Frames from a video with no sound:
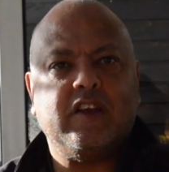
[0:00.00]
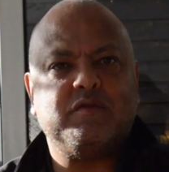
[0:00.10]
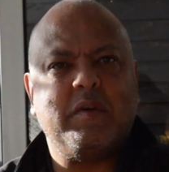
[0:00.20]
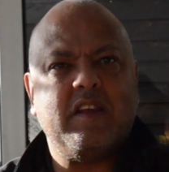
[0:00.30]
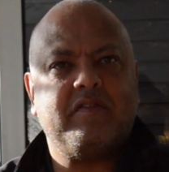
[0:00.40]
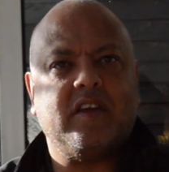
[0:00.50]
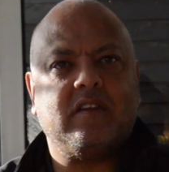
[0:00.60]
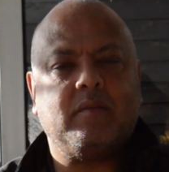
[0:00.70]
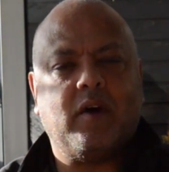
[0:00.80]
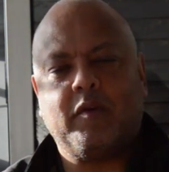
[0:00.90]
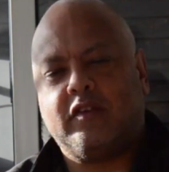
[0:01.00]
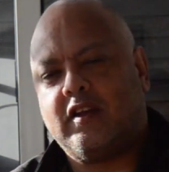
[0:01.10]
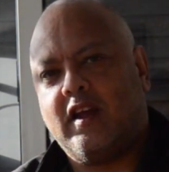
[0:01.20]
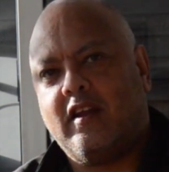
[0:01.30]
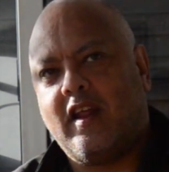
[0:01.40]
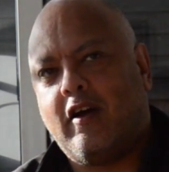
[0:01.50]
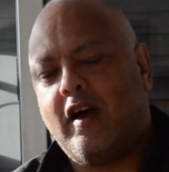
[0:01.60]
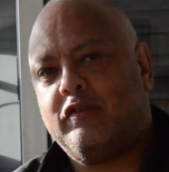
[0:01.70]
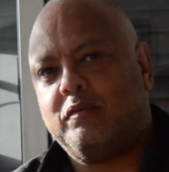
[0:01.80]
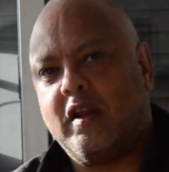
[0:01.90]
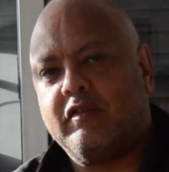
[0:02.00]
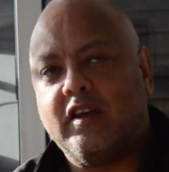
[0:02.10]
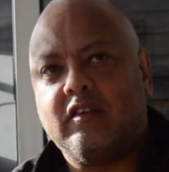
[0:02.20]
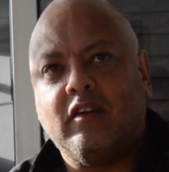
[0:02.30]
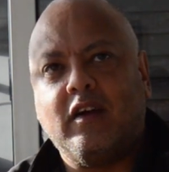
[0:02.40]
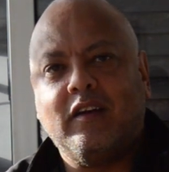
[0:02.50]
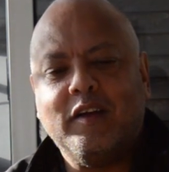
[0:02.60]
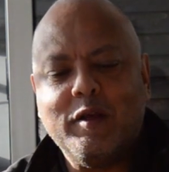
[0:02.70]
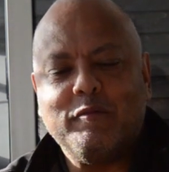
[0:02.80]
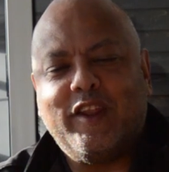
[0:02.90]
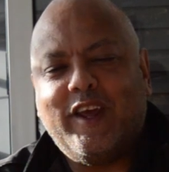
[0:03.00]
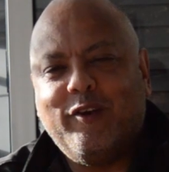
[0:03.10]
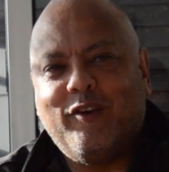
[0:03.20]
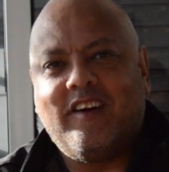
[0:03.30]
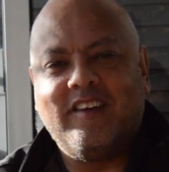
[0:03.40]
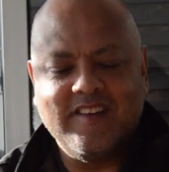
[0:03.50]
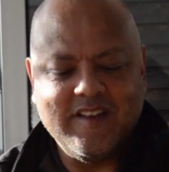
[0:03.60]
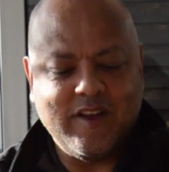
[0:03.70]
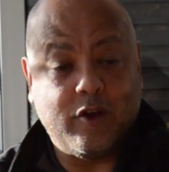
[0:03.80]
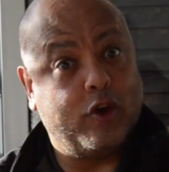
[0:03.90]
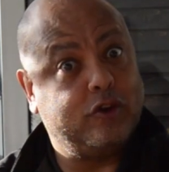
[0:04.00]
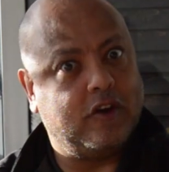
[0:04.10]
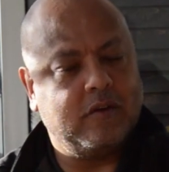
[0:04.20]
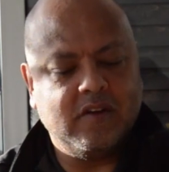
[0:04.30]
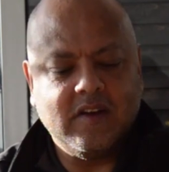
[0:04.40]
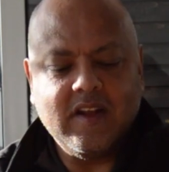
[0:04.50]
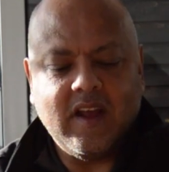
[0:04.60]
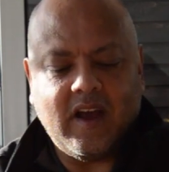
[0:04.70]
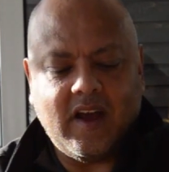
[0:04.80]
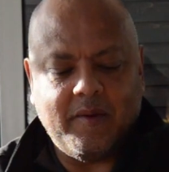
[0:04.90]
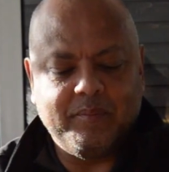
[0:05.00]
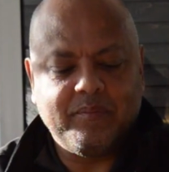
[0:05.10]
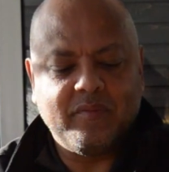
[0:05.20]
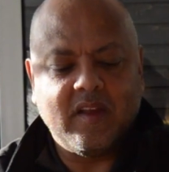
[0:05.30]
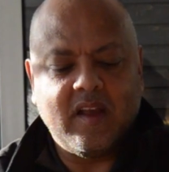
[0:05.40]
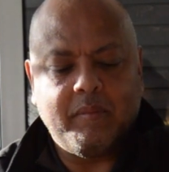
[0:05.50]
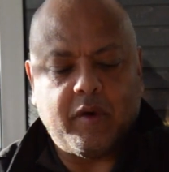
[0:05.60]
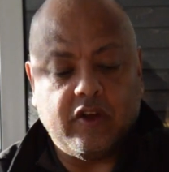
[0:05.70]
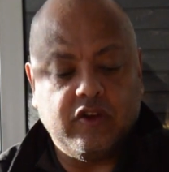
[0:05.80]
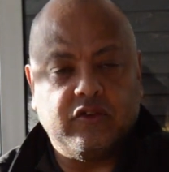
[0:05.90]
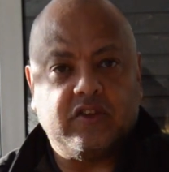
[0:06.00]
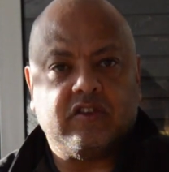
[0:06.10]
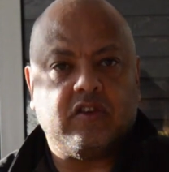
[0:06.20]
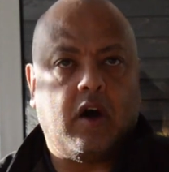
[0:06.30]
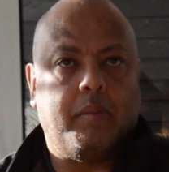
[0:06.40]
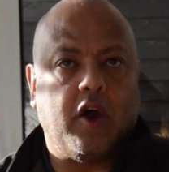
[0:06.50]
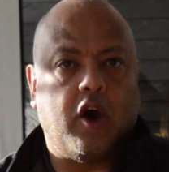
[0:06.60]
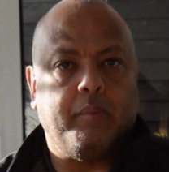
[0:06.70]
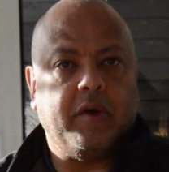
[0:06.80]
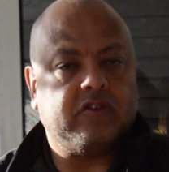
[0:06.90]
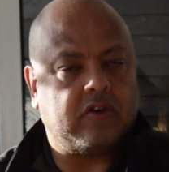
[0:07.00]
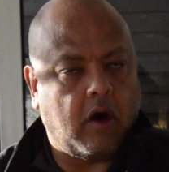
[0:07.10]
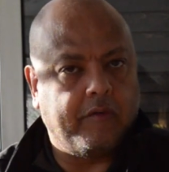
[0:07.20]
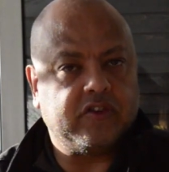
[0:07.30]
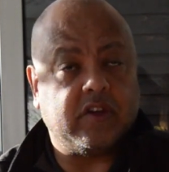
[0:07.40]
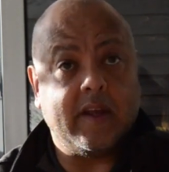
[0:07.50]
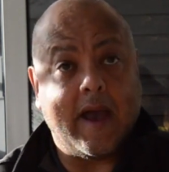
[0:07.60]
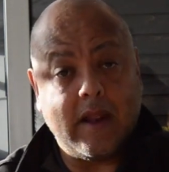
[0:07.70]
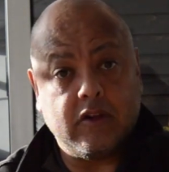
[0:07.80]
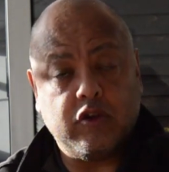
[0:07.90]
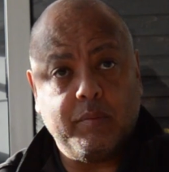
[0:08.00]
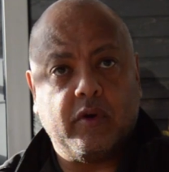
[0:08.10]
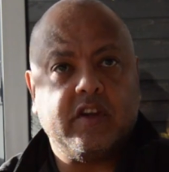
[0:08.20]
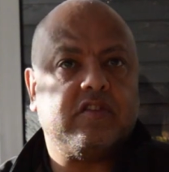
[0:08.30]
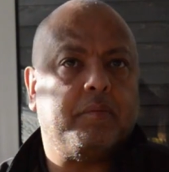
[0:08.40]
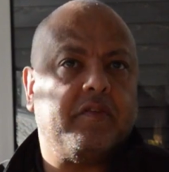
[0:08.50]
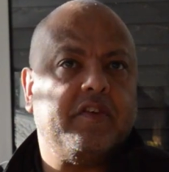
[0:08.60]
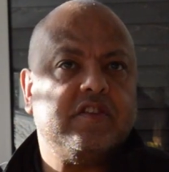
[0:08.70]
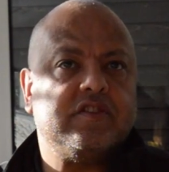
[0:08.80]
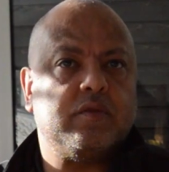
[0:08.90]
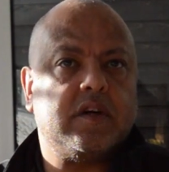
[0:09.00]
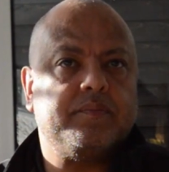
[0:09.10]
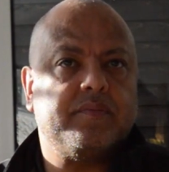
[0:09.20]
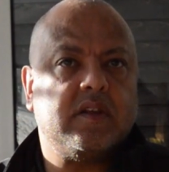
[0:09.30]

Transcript: smelly feet. I'm not saying that I have smelly feet or not, but there you are, could do. But I use this on my armpits, obviously, and I do put this on my feet as well.